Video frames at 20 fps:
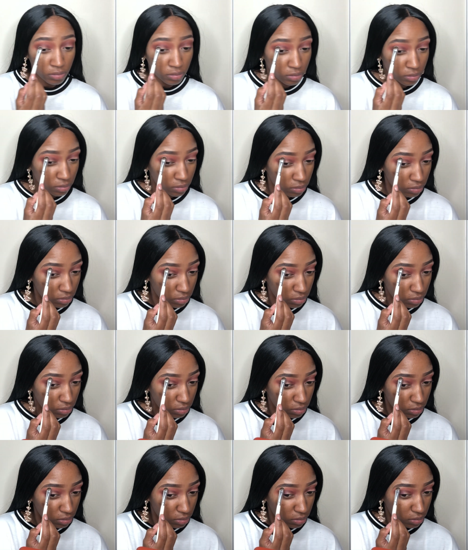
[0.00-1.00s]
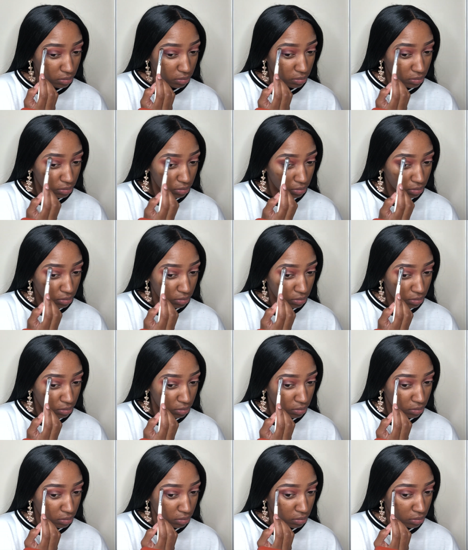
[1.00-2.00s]

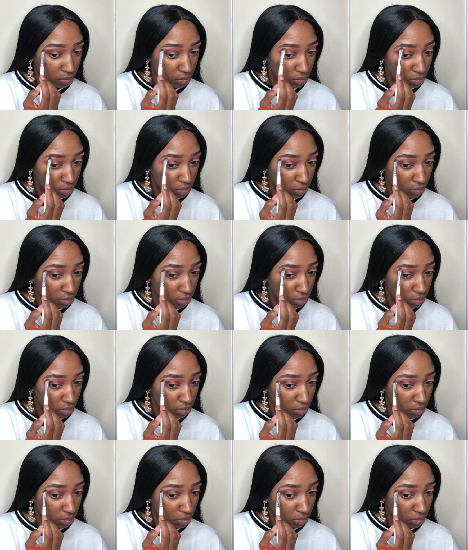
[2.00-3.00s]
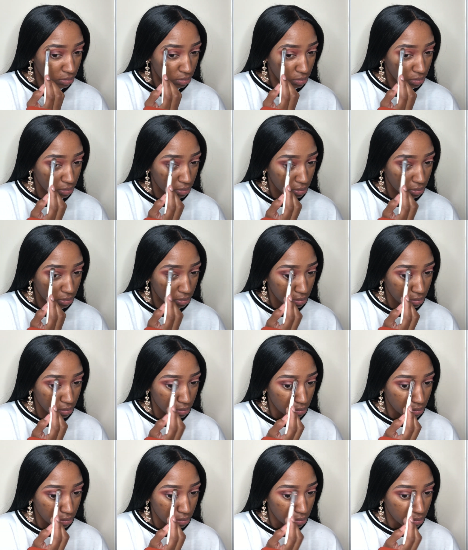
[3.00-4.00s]

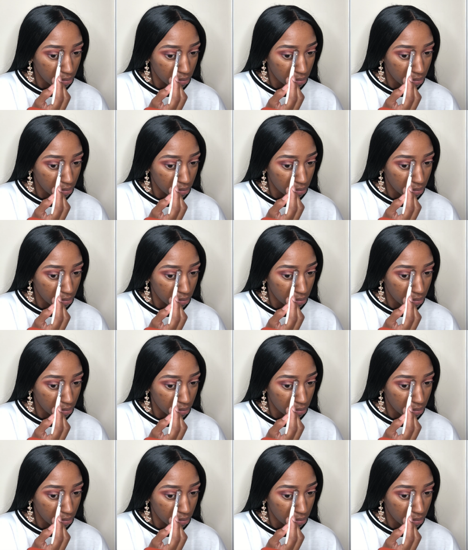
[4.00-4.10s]
[no speech]